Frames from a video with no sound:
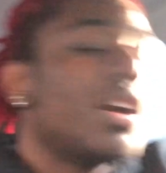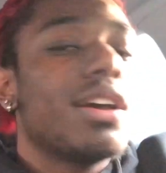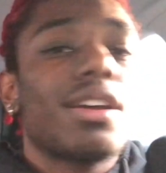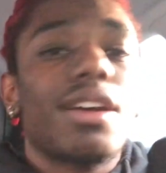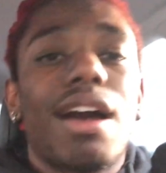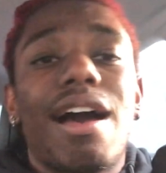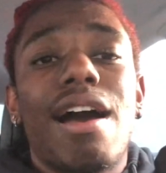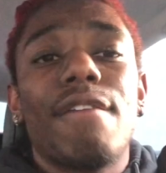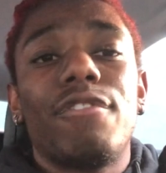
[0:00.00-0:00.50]

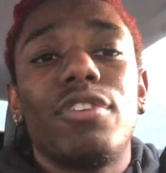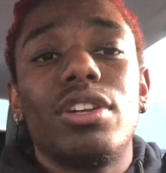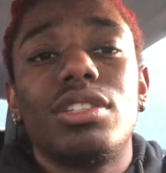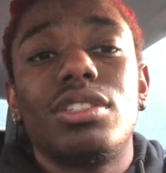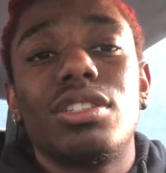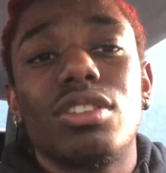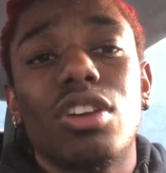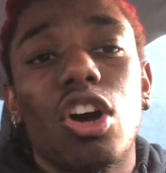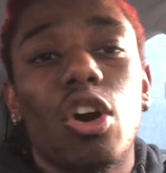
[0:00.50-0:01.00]

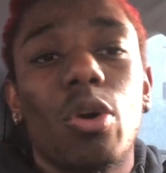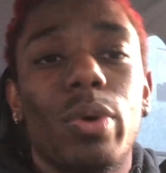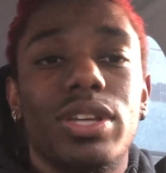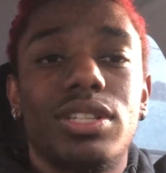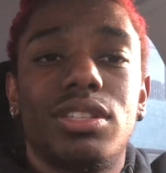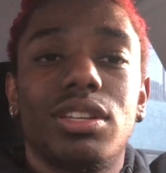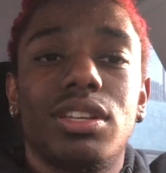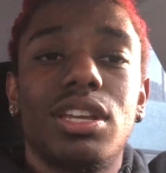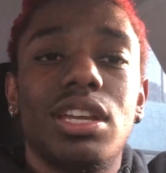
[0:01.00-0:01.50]
Confidence is
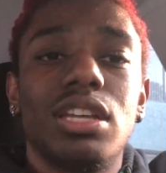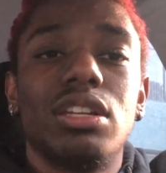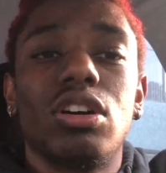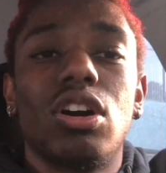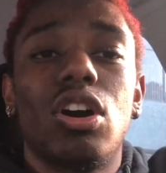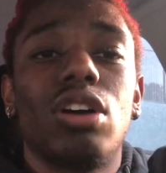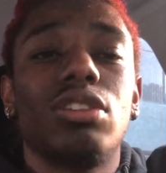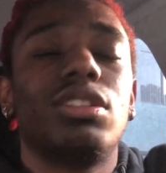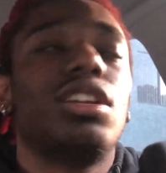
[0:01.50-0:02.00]
always the key,
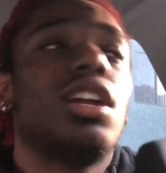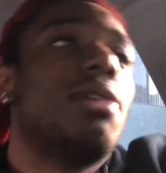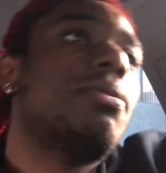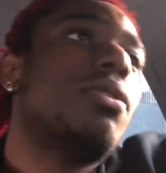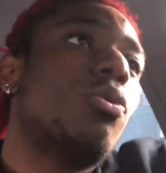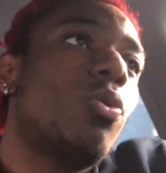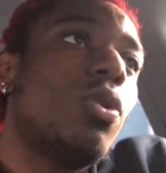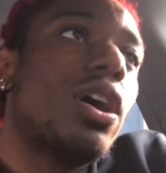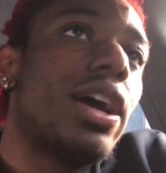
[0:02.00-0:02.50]
dog. The
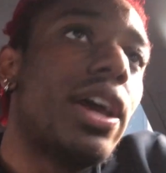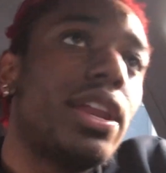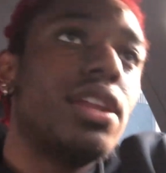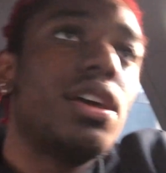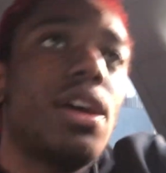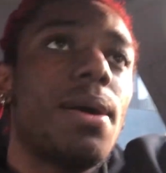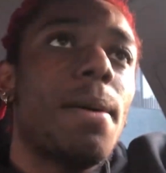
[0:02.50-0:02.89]
number one